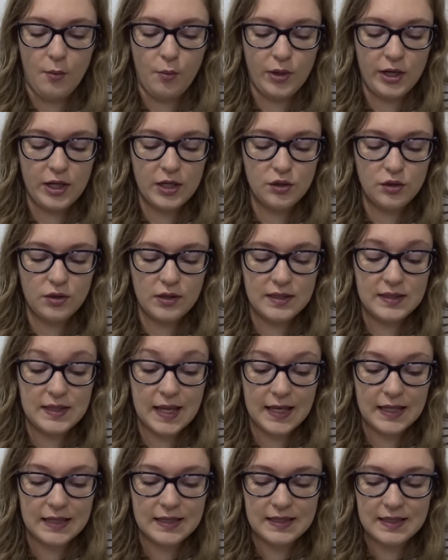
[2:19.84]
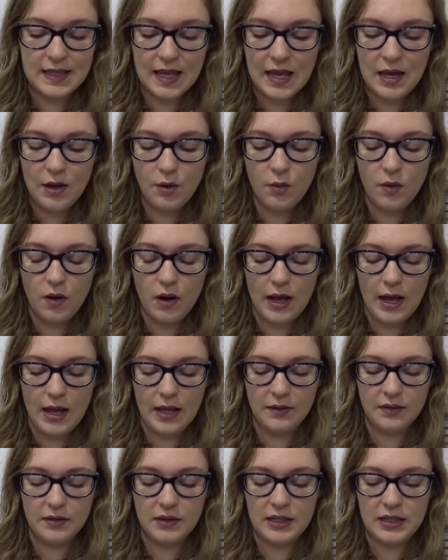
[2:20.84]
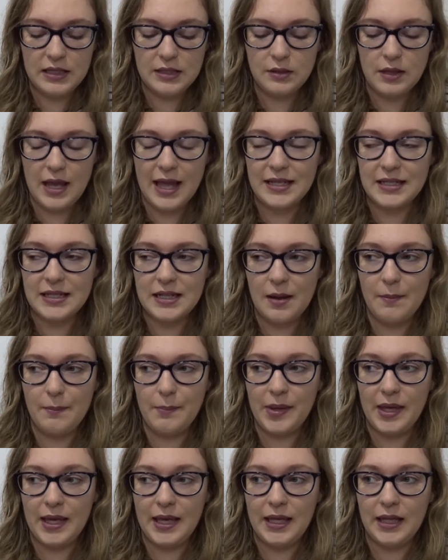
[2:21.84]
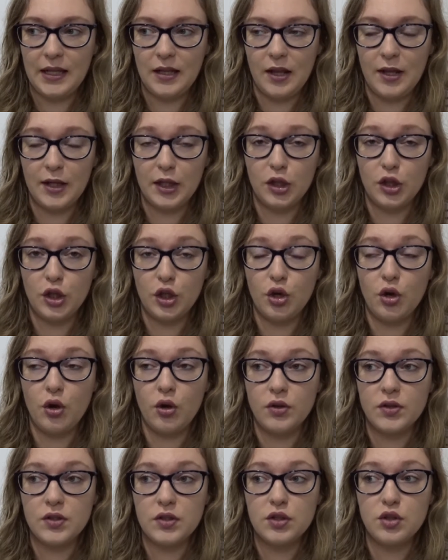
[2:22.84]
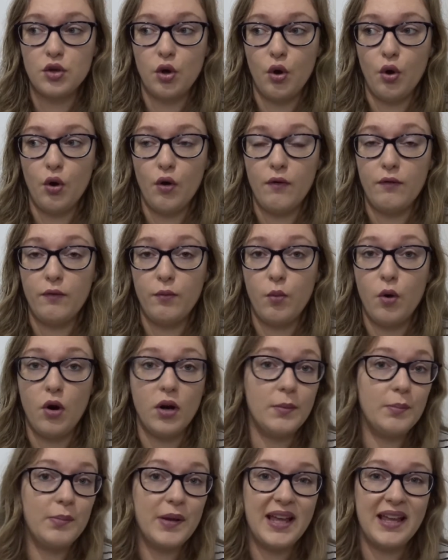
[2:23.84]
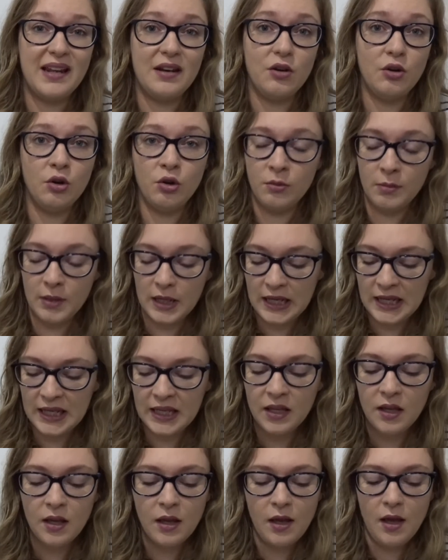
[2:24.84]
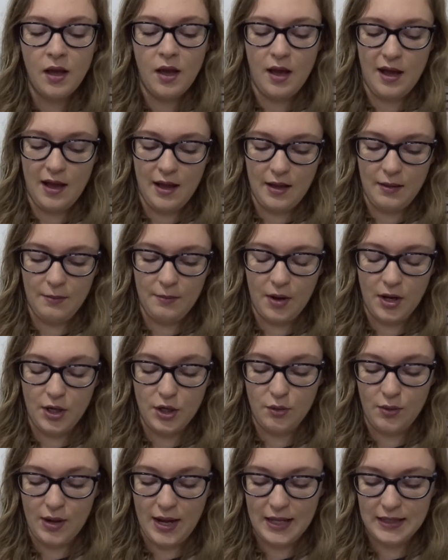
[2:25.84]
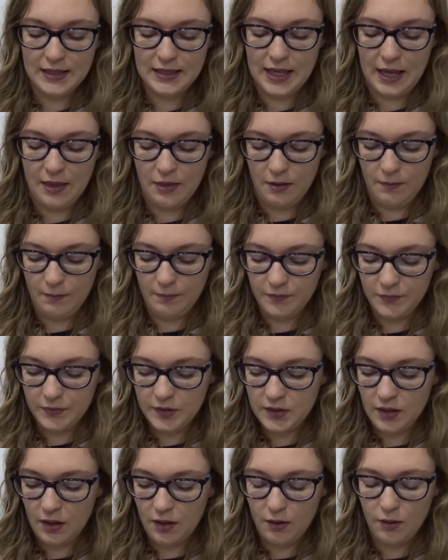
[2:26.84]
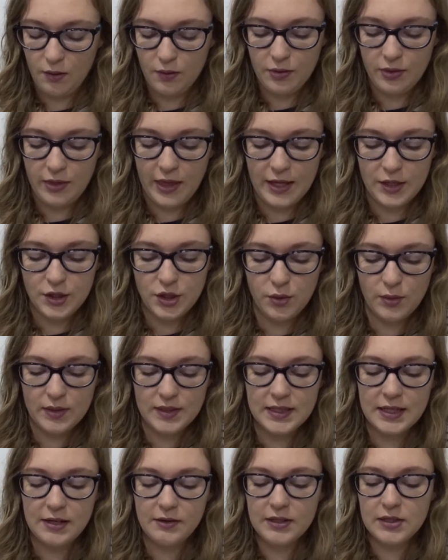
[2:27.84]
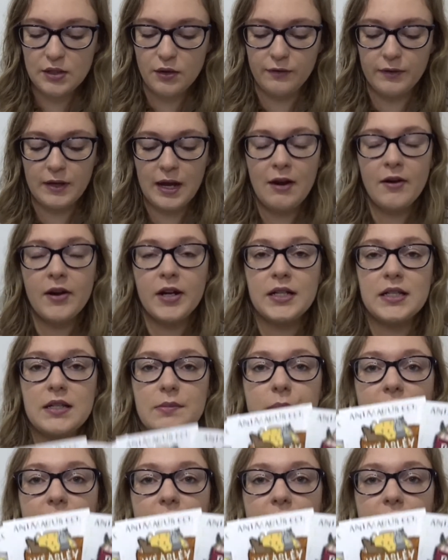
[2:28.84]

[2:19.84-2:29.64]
when I saw the second sale and these ended up being like the cost of one pin normally, I knew I had to get them. So they do a series of character